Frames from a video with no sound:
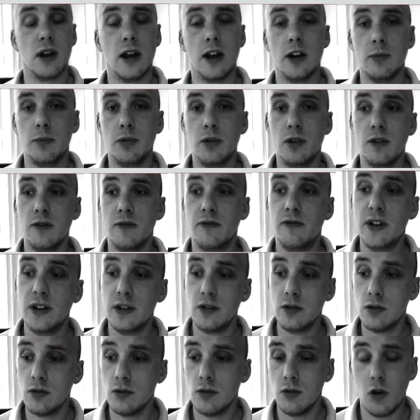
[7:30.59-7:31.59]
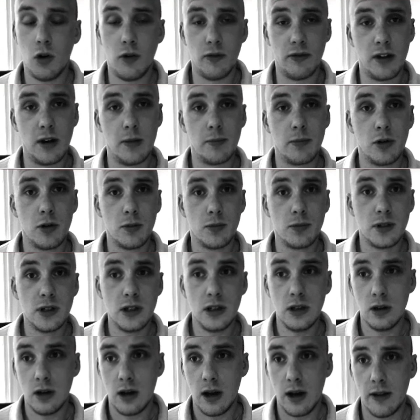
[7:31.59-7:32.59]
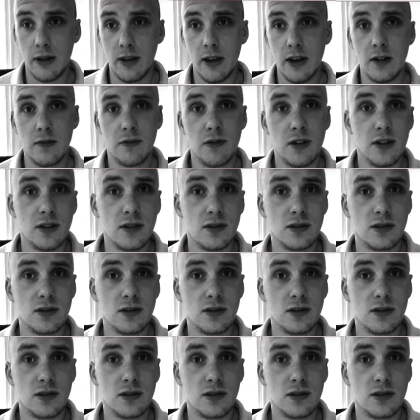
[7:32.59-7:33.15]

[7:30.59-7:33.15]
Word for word: And I'll put the video of that property at the end of this,